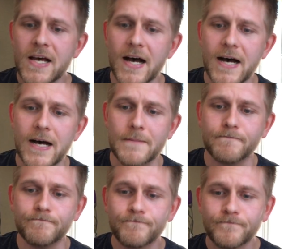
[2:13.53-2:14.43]

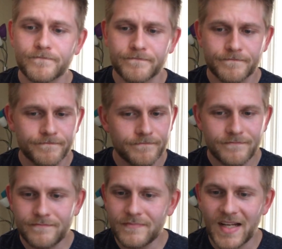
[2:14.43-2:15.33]

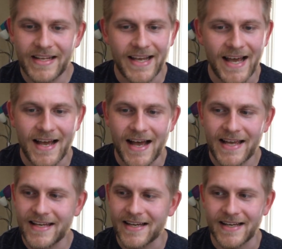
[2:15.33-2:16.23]
yeah,
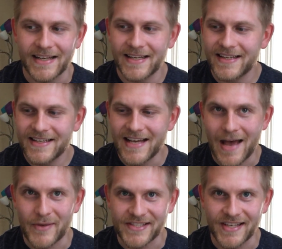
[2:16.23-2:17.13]

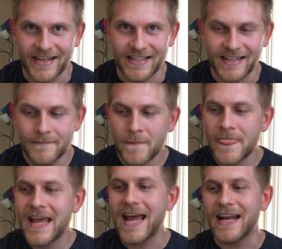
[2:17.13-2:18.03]
I'm excited.
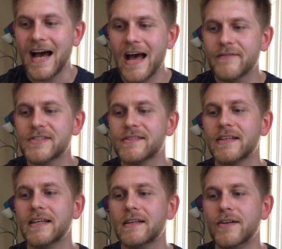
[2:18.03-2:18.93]
And
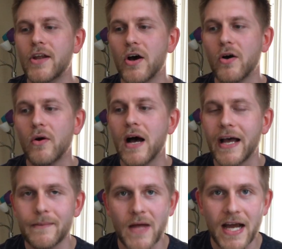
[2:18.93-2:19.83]
obviously, no,
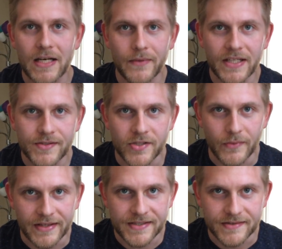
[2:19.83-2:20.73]
I am not going to be
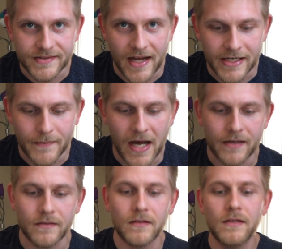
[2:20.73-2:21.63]
consuming this entire
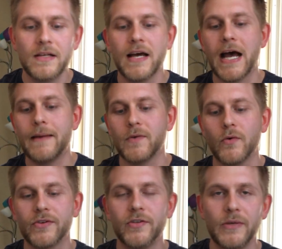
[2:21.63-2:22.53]
bottle. I'm
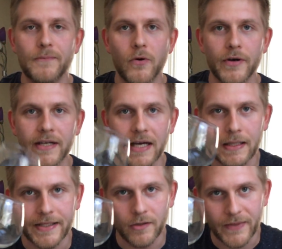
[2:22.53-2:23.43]
going to be pouring a
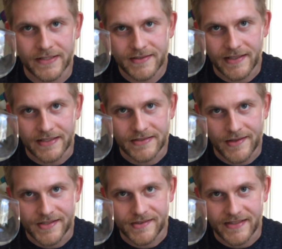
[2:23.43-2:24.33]
little bit into
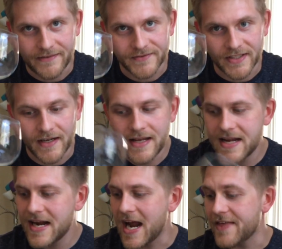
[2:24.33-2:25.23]
this snifter,
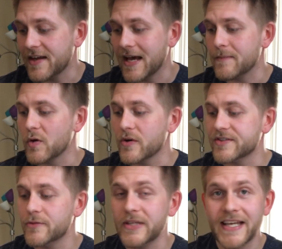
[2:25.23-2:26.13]
and then I'm going
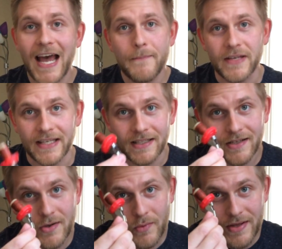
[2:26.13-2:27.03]
to be capping it
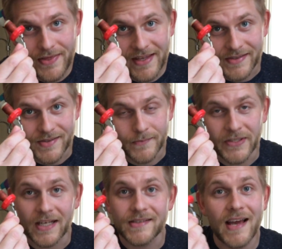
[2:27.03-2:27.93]
with this,
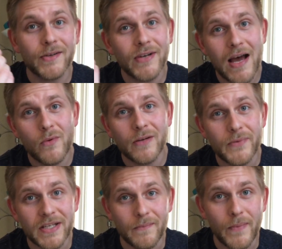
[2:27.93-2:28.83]
because I do not want to
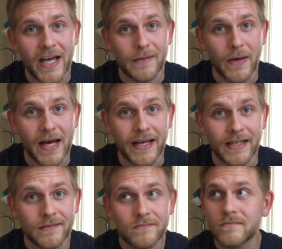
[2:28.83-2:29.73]
be in bed
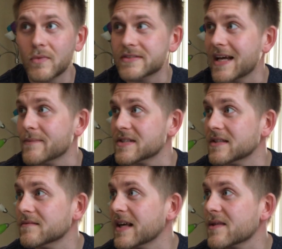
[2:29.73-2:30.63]
by, what time is
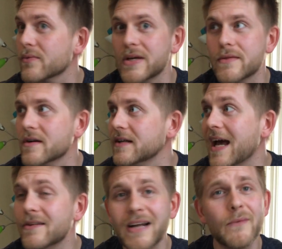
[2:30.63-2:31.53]
it, like 3:30?
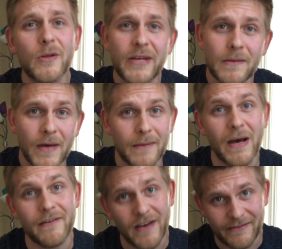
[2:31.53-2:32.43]
I do not want to be in bed
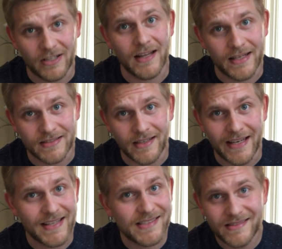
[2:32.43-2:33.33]
by 5 o'clock
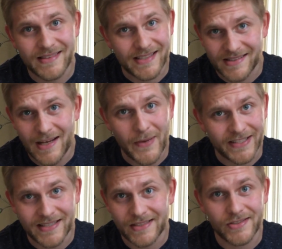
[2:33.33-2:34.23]
tonight. That's not my
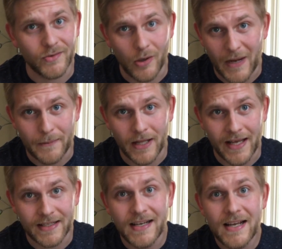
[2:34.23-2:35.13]
intention or my
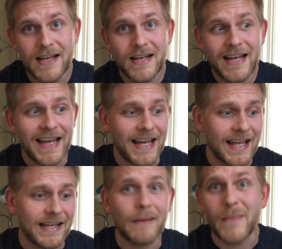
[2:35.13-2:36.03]
plan,
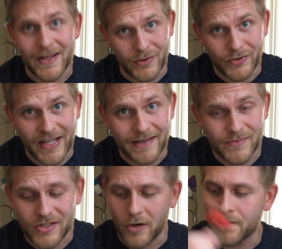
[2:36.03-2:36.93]
and I'm not doing that.
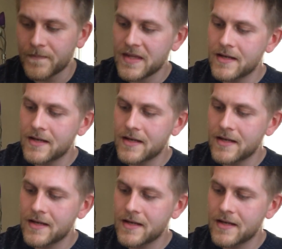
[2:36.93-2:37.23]
So,